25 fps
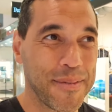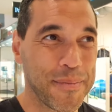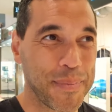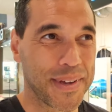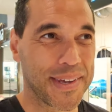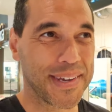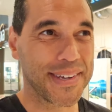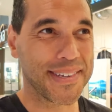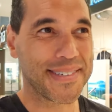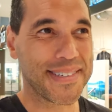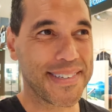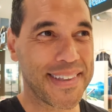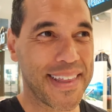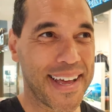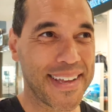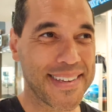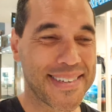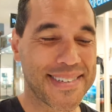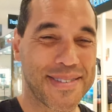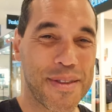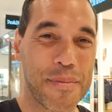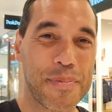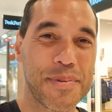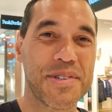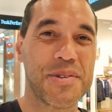because
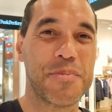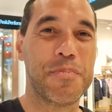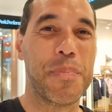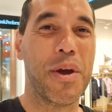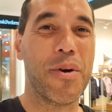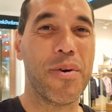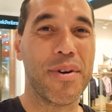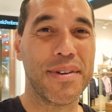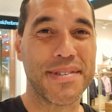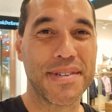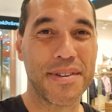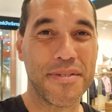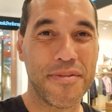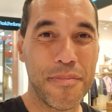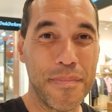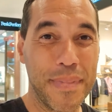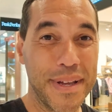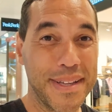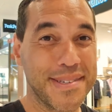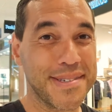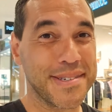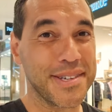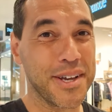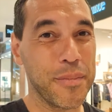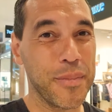that's the spirit of
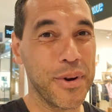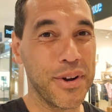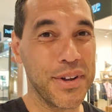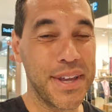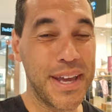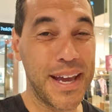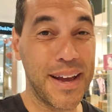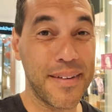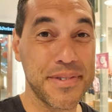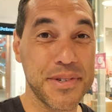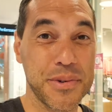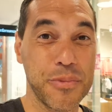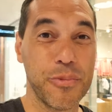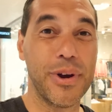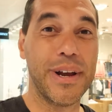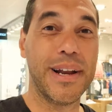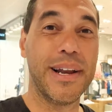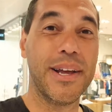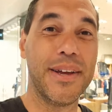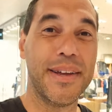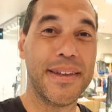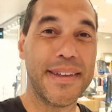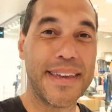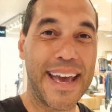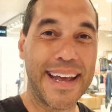midsummer and you have to
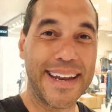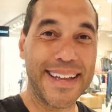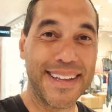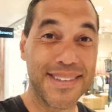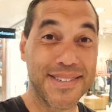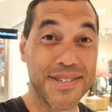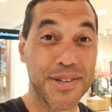really get